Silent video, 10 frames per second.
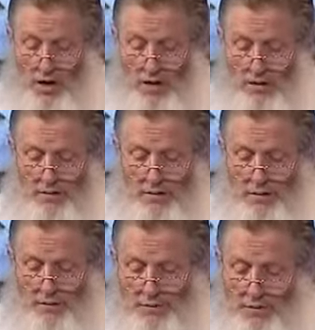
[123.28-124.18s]
Allah
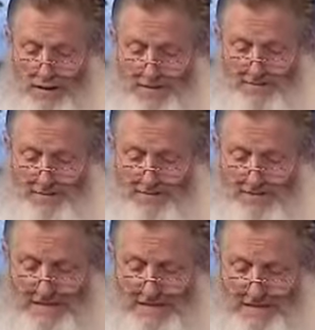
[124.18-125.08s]
could relieve us
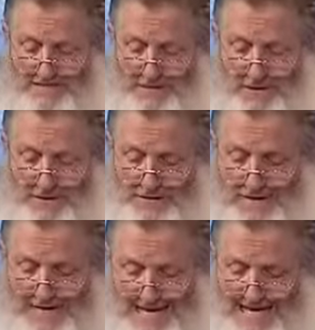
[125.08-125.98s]
of this
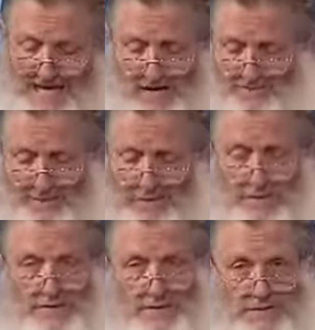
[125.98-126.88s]
difficulty, any of
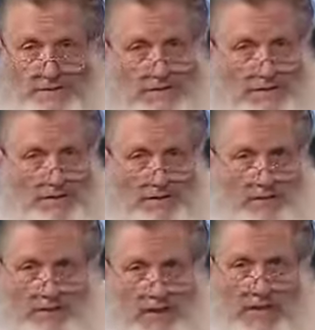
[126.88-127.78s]
us,
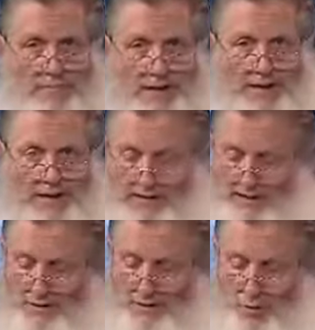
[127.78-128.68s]
anybody.
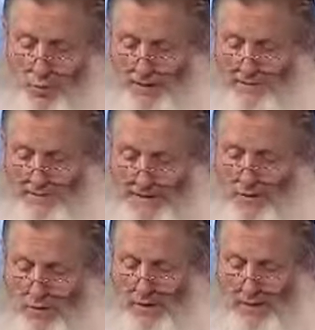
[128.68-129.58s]
And so one of them
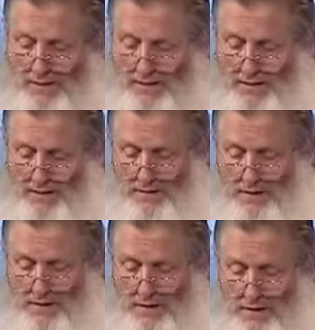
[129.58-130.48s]
said, okay,
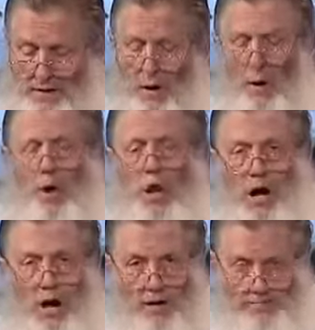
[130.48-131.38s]
O
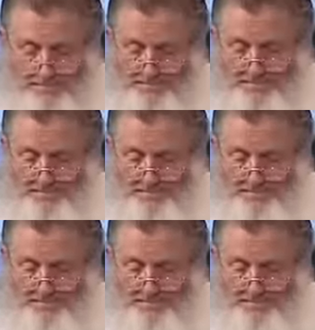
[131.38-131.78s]
Allah,